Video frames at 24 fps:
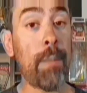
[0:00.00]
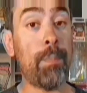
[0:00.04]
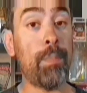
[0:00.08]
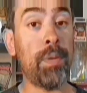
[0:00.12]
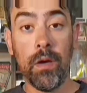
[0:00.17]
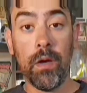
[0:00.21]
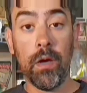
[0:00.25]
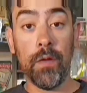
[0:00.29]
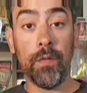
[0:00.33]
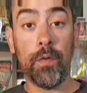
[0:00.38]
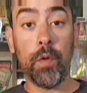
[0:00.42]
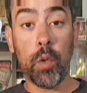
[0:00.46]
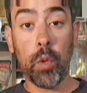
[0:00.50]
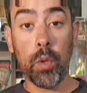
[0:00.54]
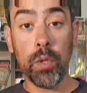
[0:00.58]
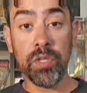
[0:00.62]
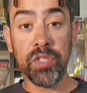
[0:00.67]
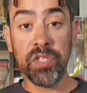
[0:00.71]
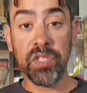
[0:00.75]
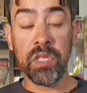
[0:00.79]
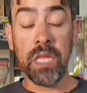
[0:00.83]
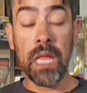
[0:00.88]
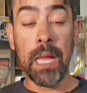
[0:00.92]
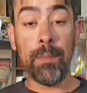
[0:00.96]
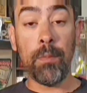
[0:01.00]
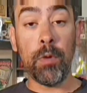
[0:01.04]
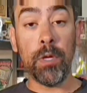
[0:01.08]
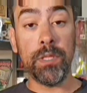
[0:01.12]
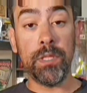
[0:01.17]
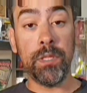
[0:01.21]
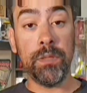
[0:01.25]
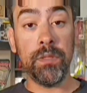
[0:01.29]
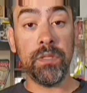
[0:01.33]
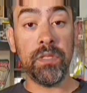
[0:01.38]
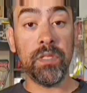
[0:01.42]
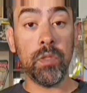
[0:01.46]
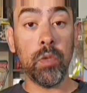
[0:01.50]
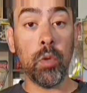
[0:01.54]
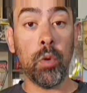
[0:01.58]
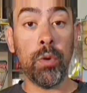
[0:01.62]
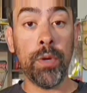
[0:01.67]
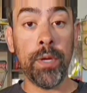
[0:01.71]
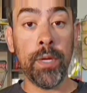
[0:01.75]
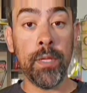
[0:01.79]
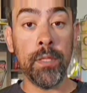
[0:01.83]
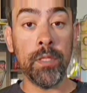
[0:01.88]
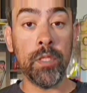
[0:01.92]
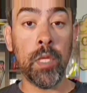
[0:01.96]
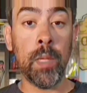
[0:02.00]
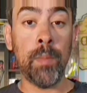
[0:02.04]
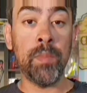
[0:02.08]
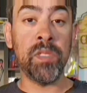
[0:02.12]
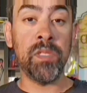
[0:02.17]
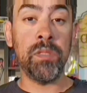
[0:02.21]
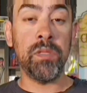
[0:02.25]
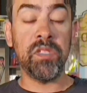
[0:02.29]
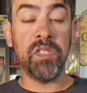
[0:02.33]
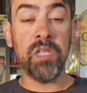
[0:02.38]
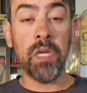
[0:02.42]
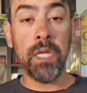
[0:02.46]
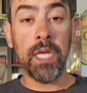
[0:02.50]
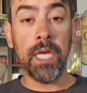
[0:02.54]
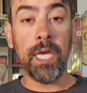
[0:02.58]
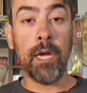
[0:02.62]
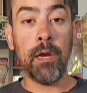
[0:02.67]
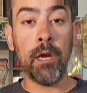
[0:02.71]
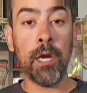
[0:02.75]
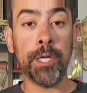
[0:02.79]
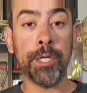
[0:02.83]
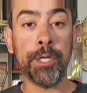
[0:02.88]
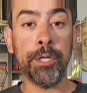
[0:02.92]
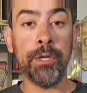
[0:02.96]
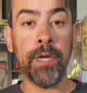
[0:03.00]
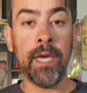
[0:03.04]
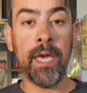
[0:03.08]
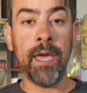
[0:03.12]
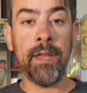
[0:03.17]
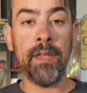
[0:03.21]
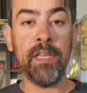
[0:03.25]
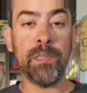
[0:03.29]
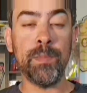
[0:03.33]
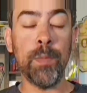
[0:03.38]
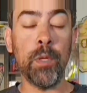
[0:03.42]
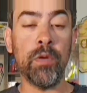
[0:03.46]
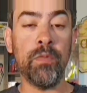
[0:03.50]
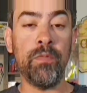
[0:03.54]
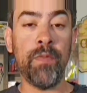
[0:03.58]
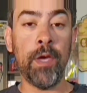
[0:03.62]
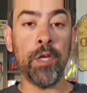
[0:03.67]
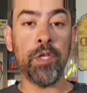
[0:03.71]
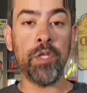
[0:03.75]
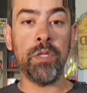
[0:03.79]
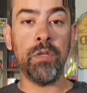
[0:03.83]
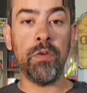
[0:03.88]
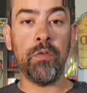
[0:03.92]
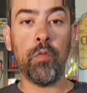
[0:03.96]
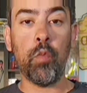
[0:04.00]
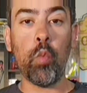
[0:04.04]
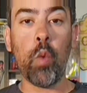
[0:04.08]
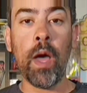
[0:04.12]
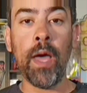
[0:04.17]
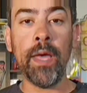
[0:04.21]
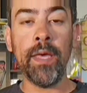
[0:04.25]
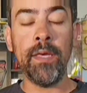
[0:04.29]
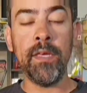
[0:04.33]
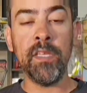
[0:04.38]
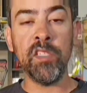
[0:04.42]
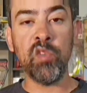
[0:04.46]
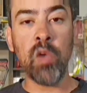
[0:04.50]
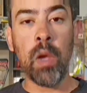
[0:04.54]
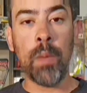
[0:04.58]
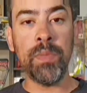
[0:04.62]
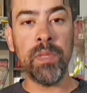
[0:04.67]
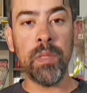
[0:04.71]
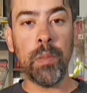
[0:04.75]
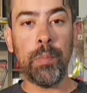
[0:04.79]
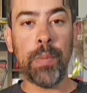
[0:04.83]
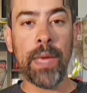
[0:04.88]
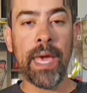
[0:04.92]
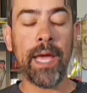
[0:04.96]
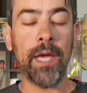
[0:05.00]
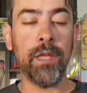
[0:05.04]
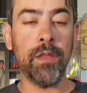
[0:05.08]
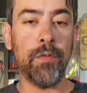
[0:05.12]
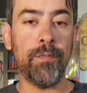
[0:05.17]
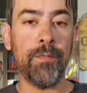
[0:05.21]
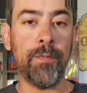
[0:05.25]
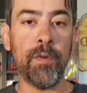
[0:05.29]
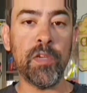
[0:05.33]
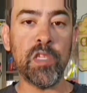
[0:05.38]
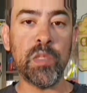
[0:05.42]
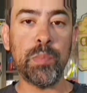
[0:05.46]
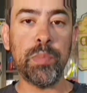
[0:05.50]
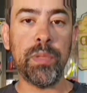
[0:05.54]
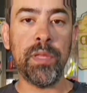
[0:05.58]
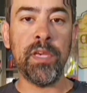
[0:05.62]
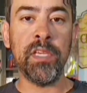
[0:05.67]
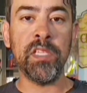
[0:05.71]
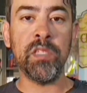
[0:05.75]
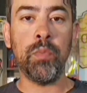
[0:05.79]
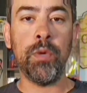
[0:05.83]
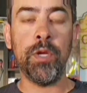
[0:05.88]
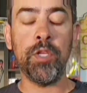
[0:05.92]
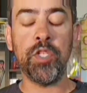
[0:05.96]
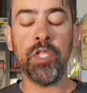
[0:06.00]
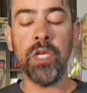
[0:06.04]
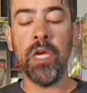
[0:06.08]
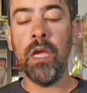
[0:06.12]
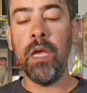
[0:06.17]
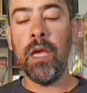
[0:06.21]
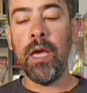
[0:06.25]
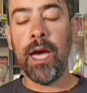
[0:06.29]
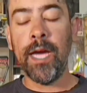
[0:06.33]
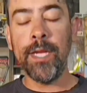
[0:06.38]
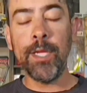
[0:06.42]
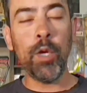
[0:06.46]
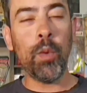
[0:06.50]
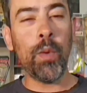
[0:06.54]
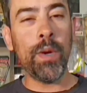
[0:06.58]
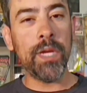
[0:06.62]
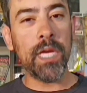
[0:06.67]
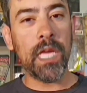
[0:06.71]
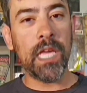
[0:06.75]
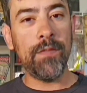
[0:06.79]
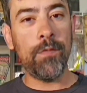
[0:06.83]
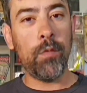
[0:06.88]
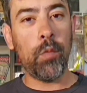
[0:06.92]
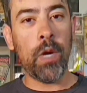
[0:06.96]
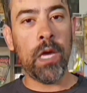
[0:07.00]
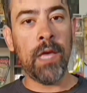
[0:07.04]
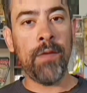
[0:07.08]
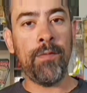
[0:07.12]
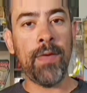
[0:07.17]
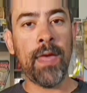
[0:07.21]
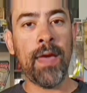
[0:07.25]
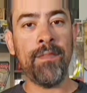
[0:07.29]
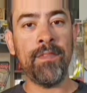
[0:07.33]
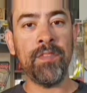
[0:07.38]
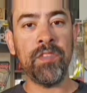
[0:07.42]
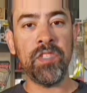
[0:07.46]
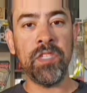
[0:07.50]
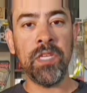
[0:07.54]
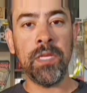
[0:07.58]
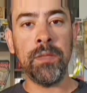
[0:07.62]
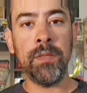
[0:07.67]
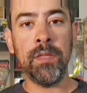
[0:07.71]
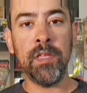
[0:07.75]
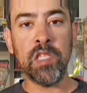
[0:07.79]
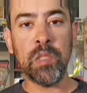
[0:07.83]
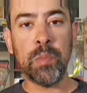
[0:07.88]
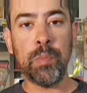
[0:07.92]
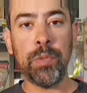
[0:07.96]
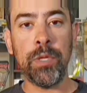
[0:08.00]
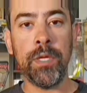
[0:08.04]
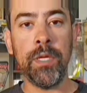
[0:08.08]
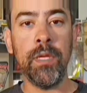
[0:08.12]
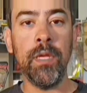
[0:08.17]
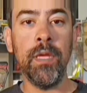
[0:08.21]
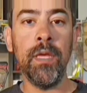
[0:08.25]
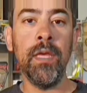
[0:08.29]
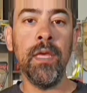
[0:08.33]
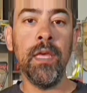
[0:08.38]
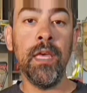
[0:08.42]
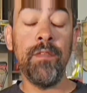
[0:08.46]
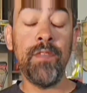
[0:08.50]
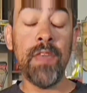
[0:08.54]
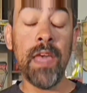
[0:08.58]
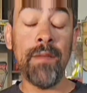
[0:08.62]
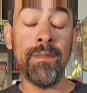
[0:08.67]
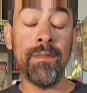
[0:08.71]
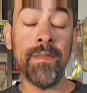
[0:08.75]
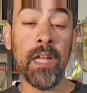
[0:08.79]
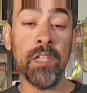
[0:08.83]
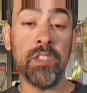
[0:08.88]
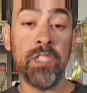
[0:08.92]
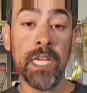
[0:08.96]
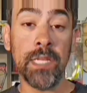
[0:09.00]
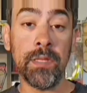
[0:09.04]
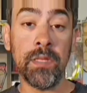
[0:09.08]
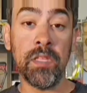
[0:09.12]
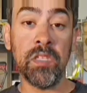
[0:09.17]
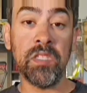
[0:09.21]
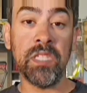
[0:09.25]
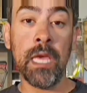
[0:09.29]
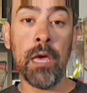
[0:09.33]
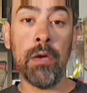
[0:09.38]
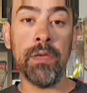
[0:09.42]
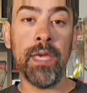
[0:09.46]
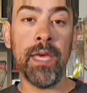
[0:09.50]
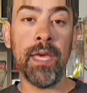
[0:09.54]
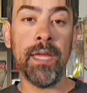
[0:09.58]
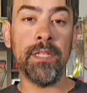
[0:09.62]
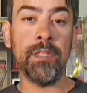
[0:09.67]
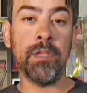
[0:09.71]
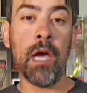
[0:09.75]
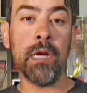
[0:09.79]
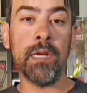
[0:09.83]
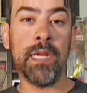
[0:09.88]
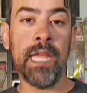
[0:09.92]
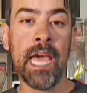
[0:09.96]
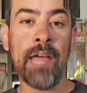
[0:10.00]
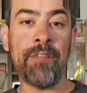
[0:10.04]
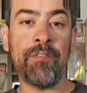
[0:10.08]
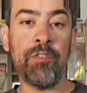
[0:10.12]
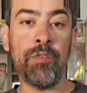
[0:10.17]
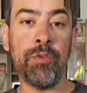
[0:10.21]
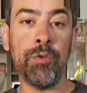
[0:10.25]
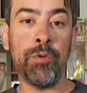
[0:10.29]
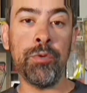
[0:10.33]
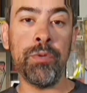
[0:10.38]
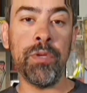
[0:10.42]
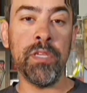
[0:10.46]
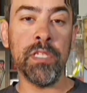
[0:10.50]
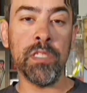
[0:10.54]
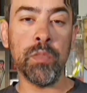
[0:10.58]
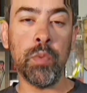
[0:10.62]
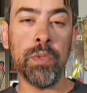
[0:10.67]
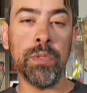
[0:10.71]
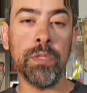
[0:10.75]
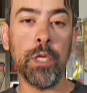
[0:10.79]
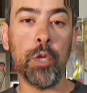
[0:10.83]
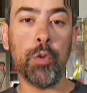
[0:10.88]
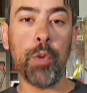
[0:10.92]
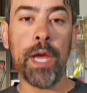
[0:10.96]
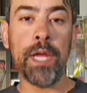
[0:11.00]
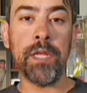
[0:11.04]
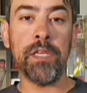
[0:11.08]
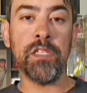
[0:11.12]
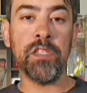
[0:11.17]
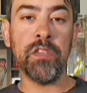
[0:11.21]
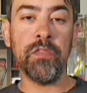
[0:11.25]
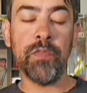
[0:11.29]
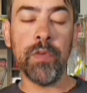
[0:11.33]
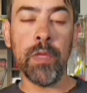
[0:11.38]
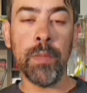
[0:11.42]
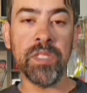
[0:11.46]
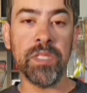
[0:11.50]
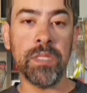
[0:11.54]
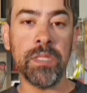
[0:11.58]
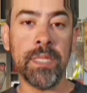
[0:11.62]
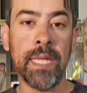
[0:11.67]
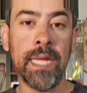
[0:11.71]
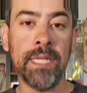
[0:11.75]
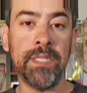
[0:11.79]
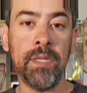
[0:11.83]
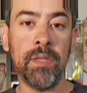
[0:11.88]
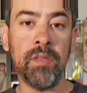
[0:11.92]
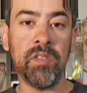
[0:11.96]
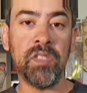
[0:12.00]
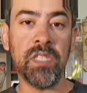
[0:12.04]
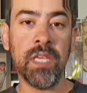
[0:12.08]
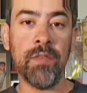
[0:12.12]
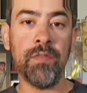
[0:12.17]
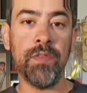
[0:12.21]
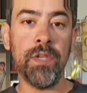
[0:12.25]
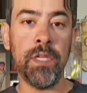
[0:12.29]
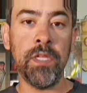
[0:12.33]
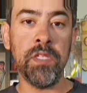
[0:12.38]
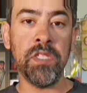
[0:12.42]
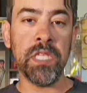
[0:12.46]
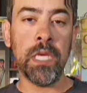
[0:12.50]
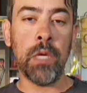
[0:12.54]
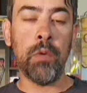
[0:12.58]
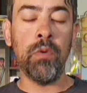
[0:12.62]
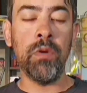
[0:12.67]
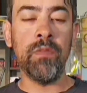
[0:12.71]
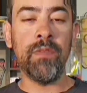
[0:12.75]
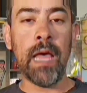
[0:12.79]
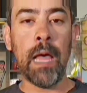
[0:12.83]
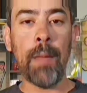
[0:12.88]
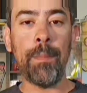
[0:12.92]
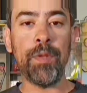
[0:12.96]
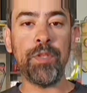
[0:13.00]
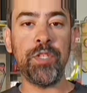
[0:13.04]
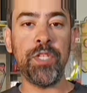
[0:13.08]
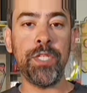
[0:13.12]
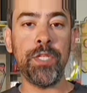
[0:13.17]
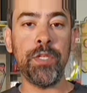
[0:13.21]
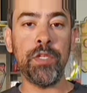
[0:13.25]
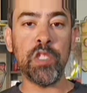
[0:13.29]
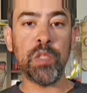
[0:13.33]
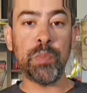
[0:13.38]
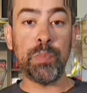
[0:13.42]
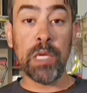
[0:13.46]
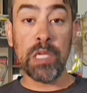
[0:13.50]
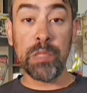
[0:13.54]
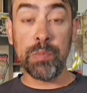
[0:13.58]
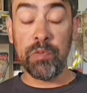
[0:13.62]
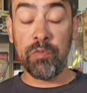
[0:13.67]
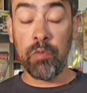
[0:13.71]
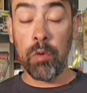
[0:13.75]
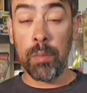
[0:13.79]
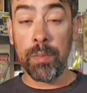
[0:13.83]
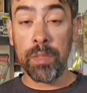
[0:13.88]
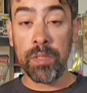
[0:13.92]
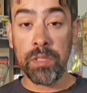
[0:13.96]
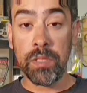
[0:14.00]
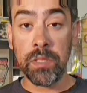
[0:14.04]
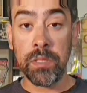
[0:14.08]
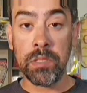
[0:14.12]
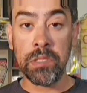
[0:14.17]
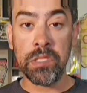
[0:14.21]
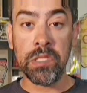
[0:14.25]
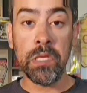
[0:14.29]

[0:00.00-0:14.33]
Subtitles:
Of course, there's a lot more to the story in terms of the Sonny character and his motivation of why he is robbing the bank in the first place, which I don't want to give away if you haven't seen this, but if you have not checked this out yet, Dog Day Afternoon is one of the greatest films of the 1970s and one of Al Pacino's best performances.